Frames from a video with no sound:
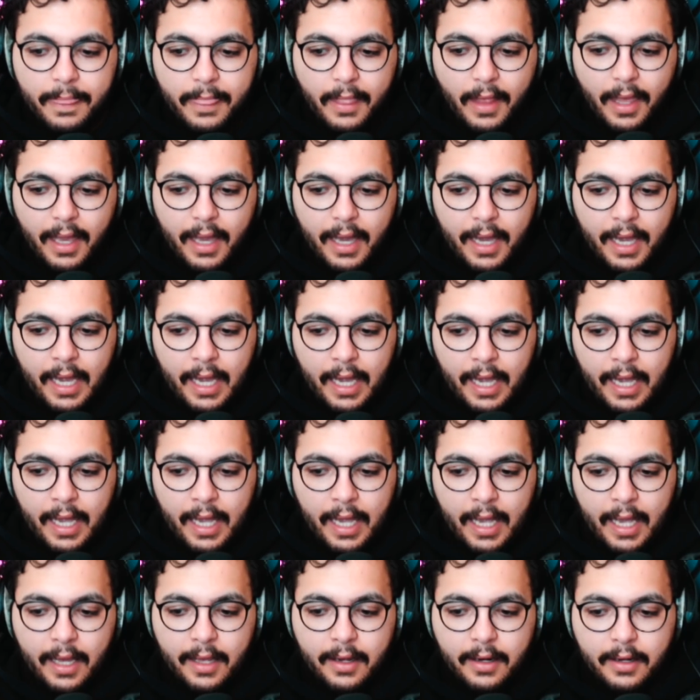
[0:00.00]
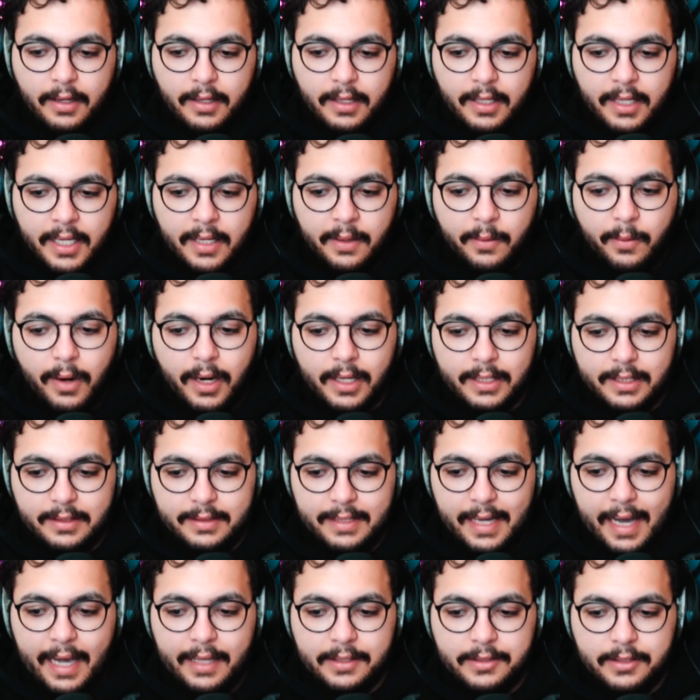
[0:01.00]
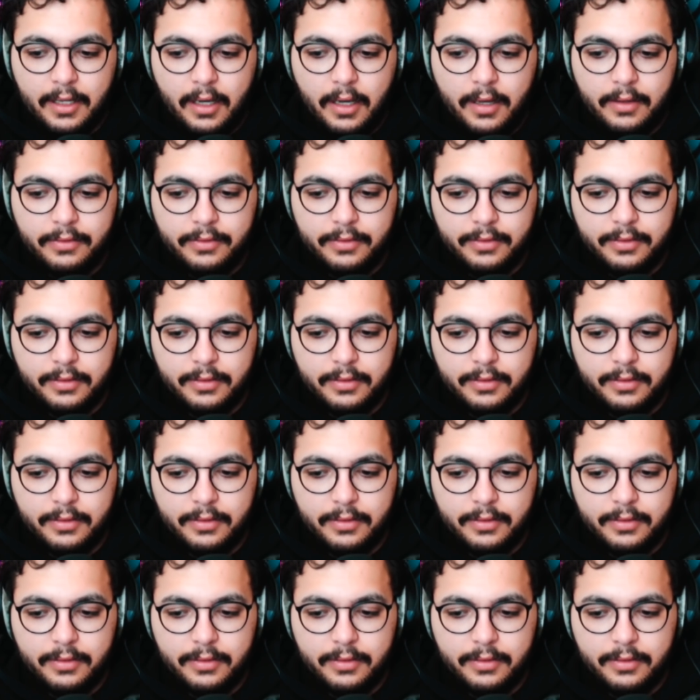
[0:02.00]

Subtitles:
And he worked his ass off